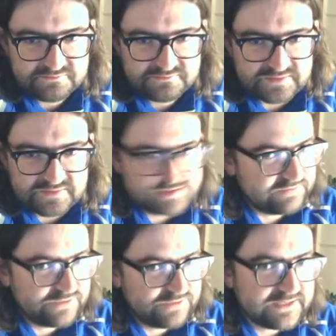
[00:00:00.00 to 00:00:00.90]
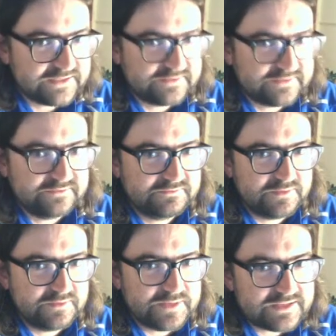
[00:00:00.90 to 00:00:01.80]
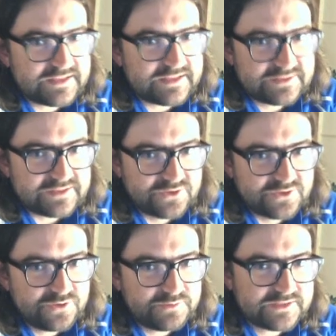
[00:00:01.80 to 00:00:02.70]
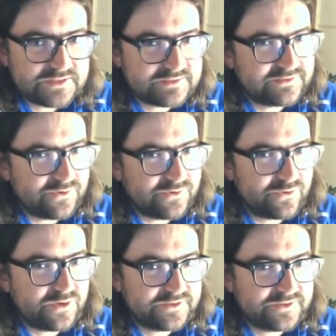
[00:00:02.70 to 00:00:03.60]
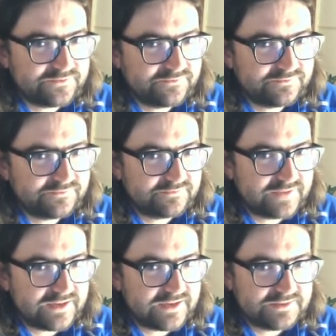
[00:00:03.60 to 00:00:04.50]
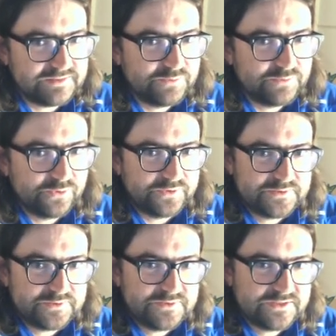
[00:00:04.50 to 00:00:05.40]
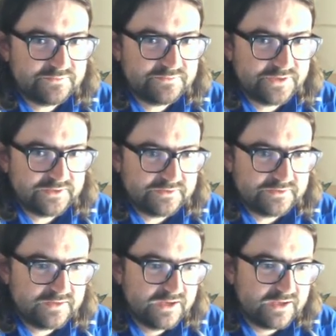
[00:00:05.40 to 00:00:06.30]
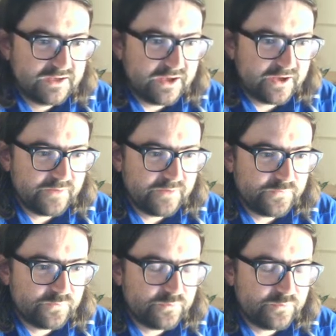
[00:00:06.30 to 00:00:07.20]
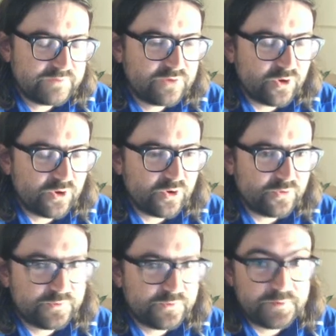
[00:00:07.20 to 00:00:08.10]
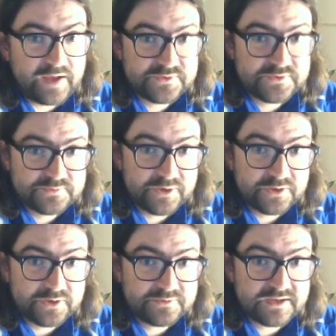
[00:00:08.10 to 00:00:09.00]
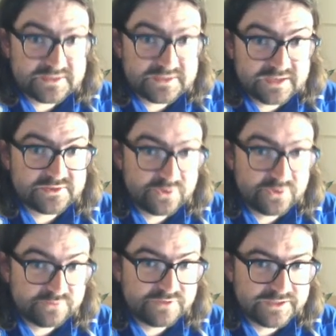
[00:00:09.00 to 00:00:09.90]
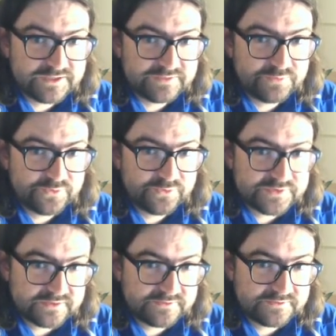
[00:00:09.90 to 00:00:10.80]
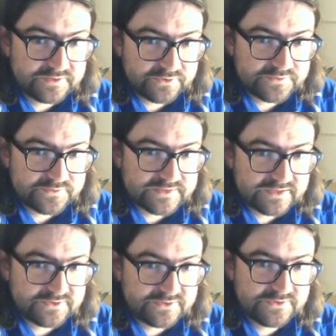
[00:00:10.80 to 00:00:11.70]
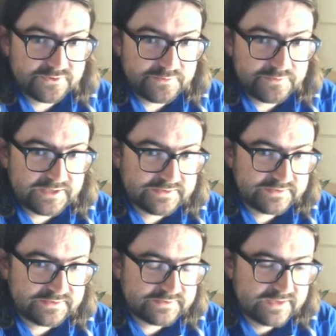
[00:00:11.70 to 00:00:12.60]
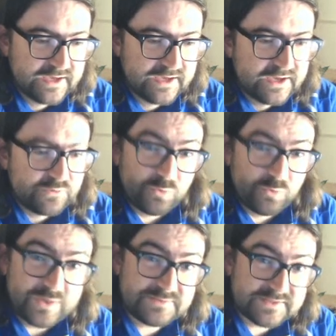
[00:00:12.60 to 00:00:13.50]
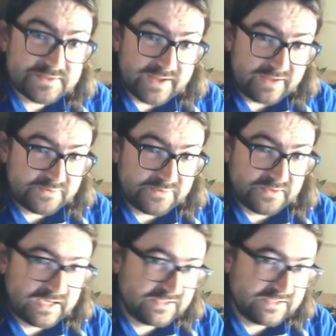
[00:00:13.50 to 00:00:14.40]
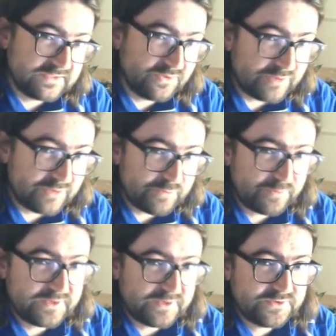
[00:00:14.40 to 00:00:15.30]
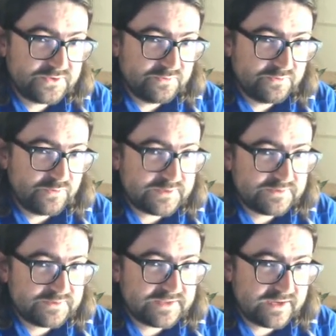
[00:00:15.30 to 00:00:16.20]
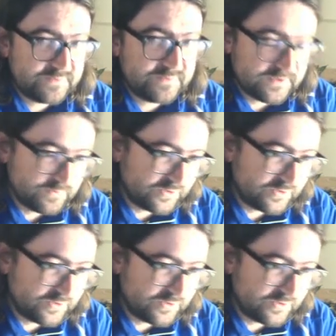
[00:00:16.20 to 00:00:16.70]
It, it really isn't. I mean, it, it's it's good, but it's it's not quite that important as a museum, frankly. Um, we've got the House of Parliament. Actually, has a lot of really important stuff in it. A lot of statues, a lot of paintings. We've got Westminster Abbey. Actually, it's not really properly understood, but Westminster Abbey is the most